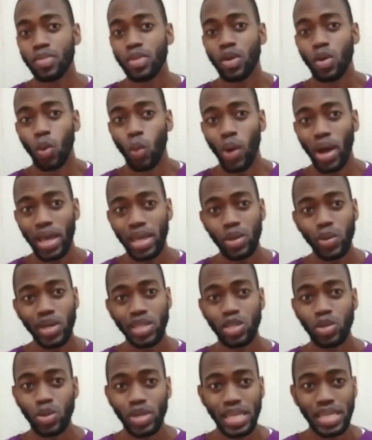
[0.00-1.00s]
Why? When
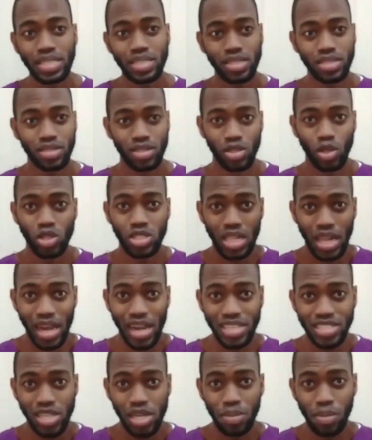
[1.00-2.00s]
you eat those
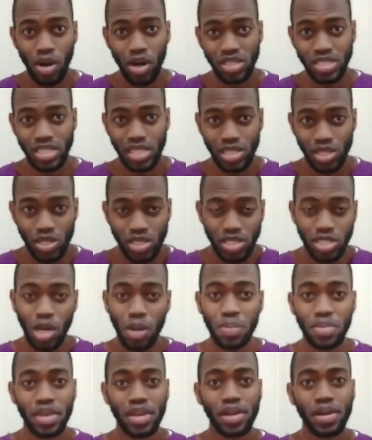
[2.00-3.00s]
larger amounts and you stop
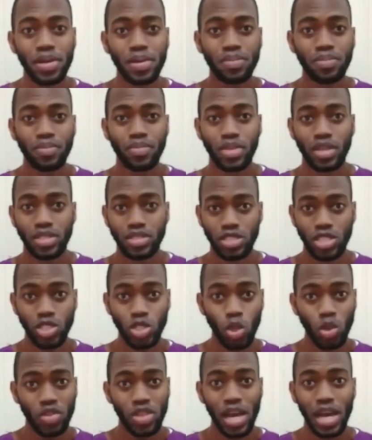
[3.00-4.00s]
there, the
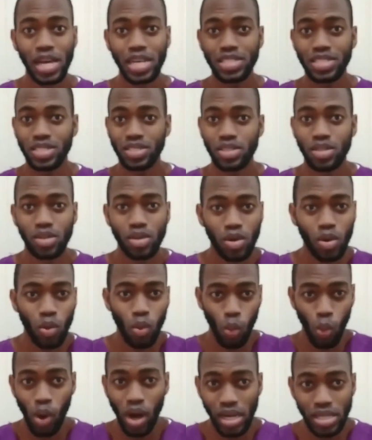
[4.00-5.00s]
tooth has
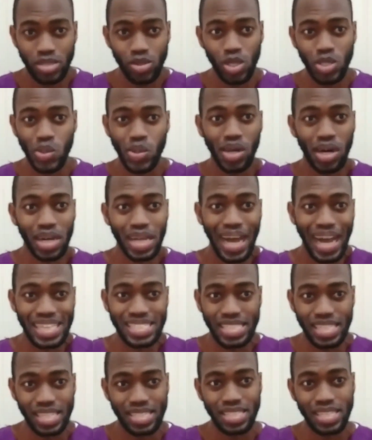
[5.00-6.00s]
one what you call acid
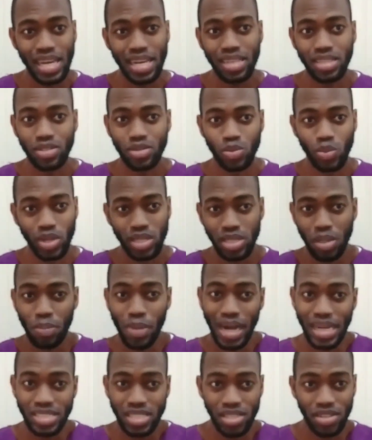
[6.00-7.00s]
attack, when the
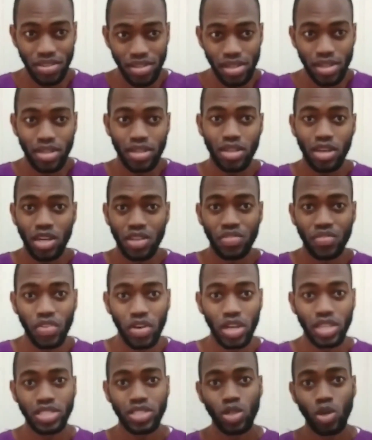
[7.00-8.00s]
bacteria
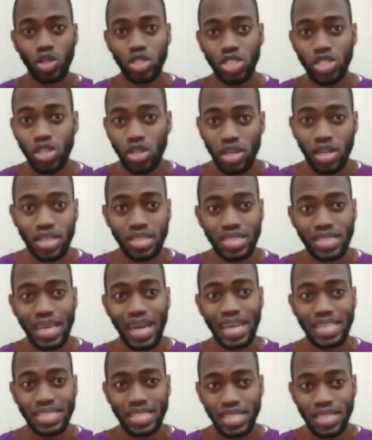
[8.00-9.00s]
converts those sugars to
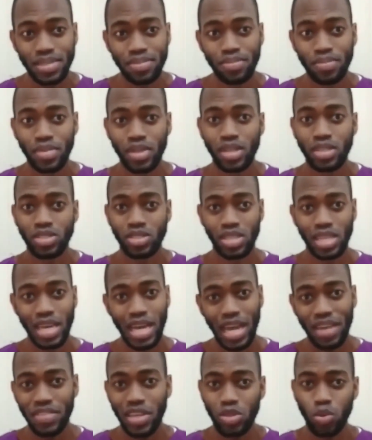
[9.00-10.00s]
acid. So they have
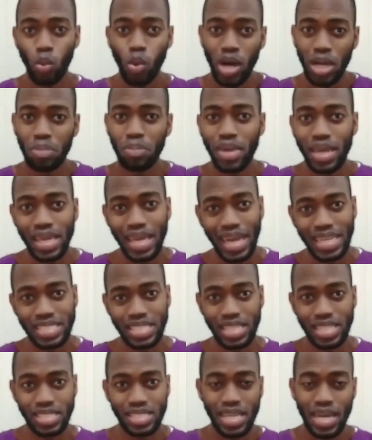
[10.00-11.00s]
that one big acid
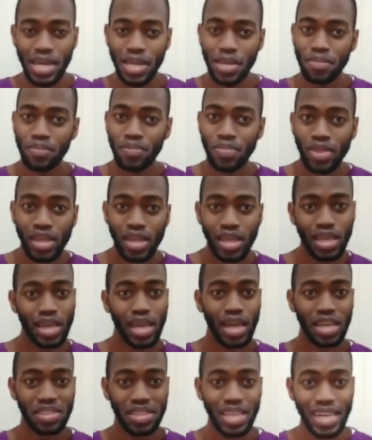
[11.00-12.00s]
attack
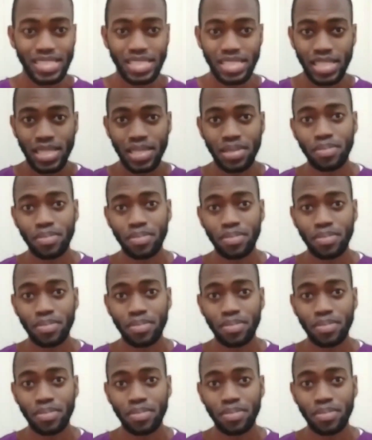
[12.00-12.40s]
and that's it.